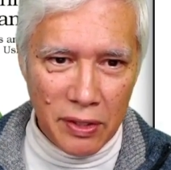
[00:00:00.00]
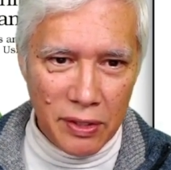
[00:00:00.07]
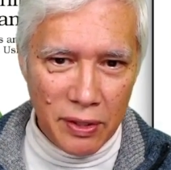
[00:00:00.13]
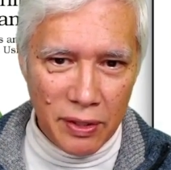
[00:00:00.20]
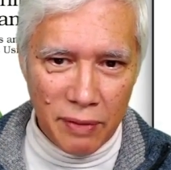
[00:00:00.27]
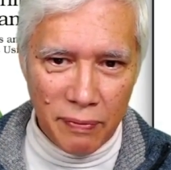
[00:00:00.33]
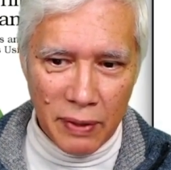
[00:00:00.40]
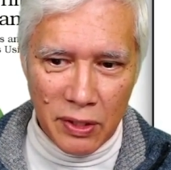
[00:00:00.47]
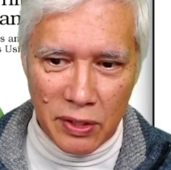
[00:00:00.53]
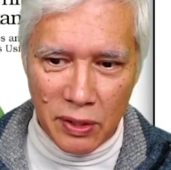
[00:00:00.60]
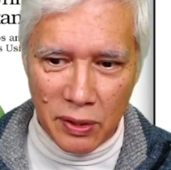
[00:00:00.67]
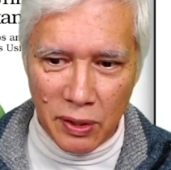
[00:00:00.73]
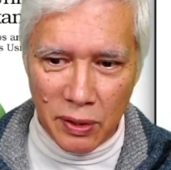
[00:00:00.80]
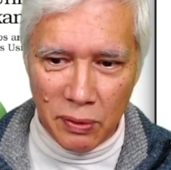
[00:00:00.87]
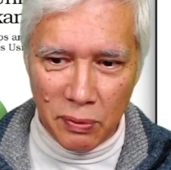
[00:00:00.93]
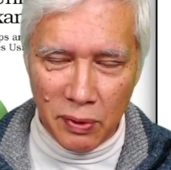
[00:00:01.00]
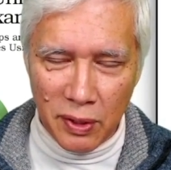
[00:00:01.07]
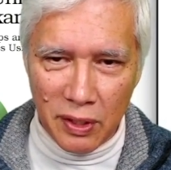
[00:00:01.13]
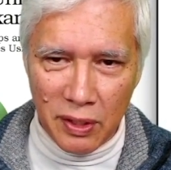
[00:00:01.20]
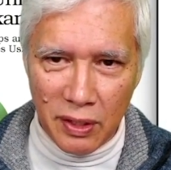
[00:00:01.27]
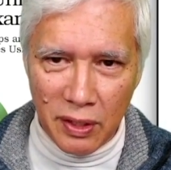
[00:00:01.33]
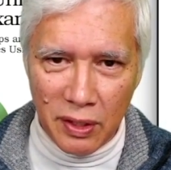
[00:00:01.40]
so let me show you
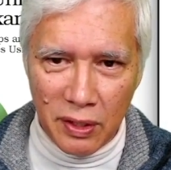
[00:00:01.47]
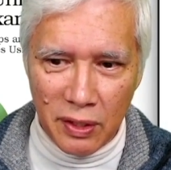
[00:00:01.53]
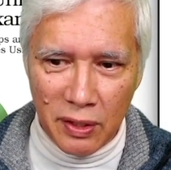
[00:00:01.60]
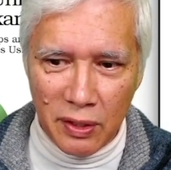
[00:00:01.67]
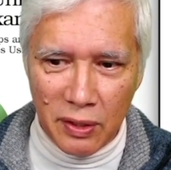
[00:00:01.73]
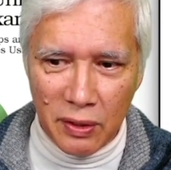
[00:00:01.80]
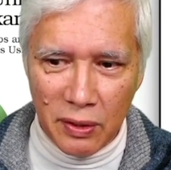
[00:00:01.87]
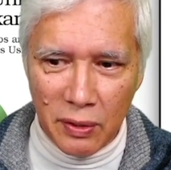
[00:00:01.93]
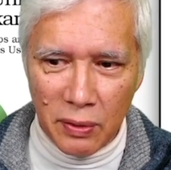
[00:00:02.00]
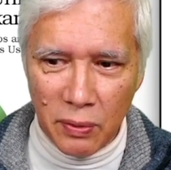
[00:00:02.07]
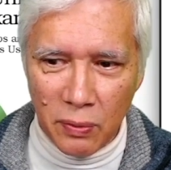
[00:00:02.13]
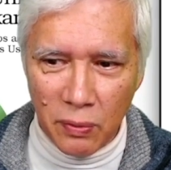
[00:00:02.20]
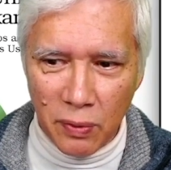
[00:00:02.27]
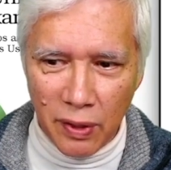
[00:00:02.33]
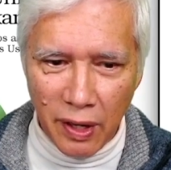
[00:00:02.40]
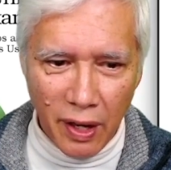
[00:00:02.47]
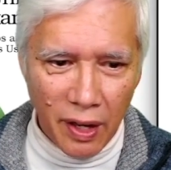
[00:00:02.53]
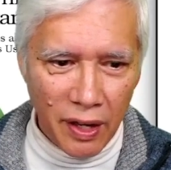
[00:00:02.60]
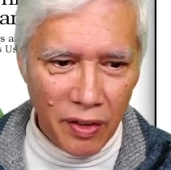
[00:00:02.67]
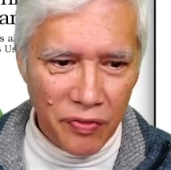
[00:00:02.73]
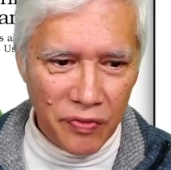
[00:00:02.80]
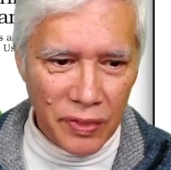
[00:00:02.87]
what
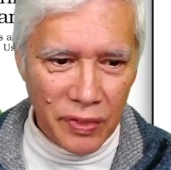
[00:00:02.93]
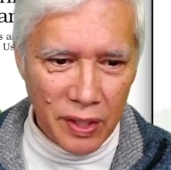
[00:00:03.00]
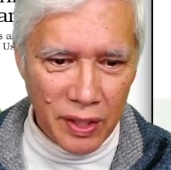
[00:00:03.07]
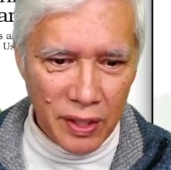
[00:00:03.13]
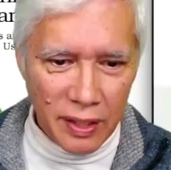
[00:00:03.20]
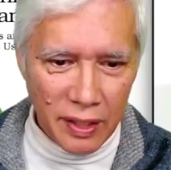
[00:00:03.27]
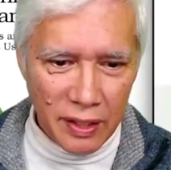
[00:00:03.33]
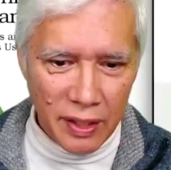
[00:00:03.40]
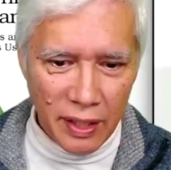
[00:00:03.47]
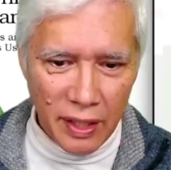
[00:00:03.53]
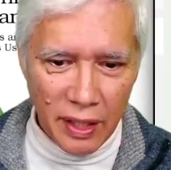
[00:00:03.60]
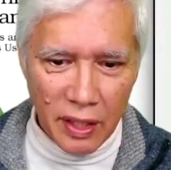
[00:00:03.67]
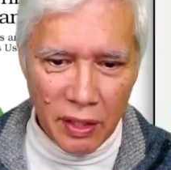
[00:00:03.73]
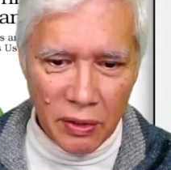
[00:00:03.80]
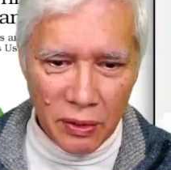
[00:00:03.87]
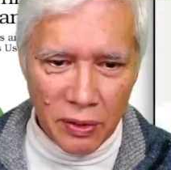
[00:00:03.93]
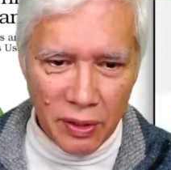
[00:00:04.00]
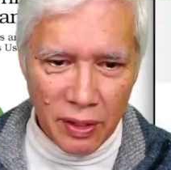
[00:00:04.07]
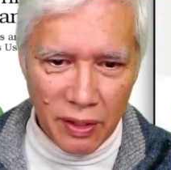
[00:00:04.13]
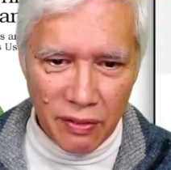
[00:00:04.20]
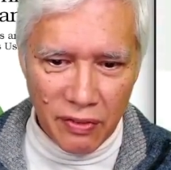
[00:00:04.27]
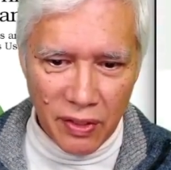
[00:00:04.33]
I've done in the
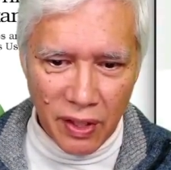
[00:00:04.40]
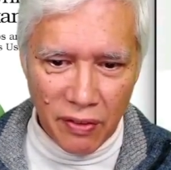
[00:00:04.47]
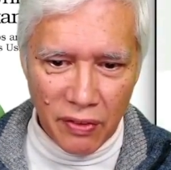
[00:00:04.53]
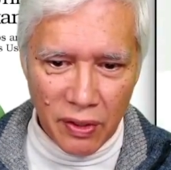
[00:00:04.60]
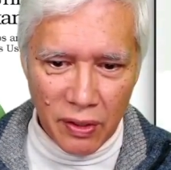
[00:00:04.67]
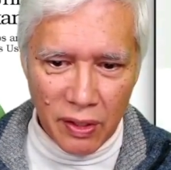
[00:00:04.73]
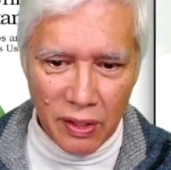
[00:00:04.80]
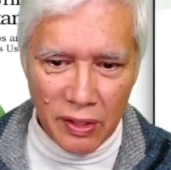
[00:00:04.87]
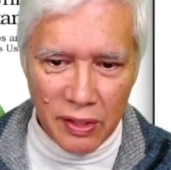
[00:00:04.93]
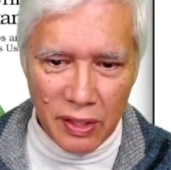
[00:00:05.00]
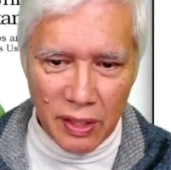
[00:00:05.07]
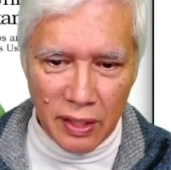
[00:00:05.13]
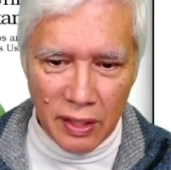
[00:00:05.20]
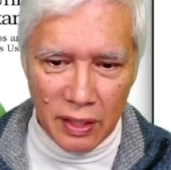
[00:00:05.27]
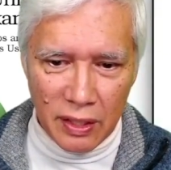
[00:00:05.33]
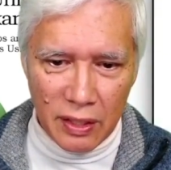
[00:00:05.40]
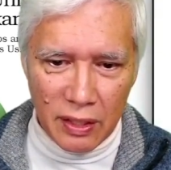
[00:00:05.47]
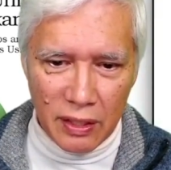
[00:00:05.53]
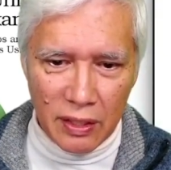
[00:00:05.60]
e-learning if you haven't already seen it.